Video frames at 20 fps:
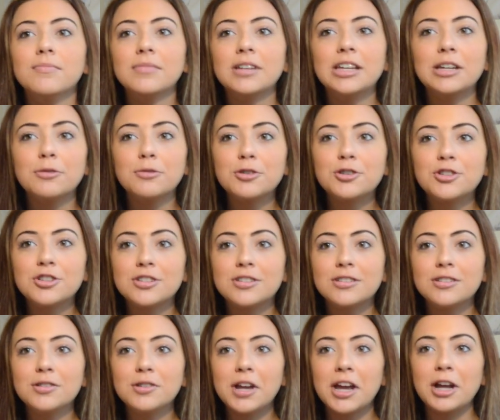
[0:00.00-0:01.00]
It was just
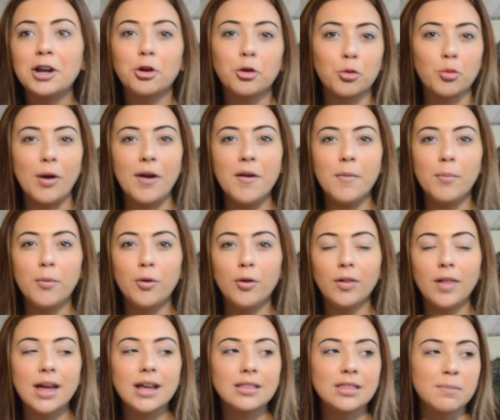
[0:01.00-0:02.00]
incredible.
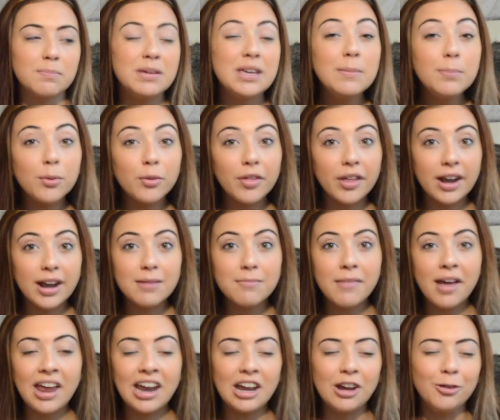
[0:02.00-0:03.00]
Like the people that I
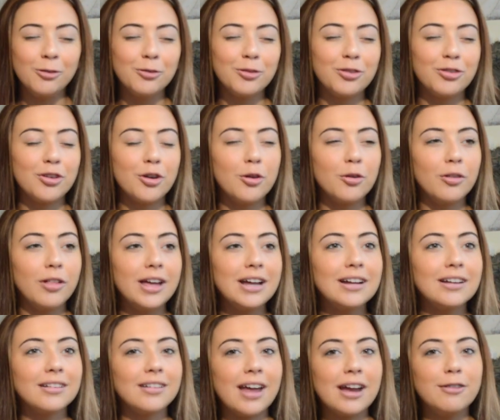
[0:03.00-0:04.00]
met, and it was so
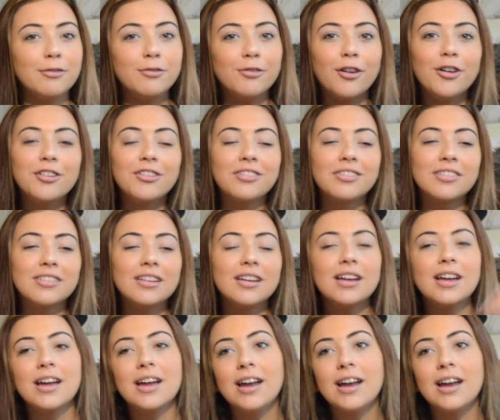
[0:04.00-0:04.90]
like diverse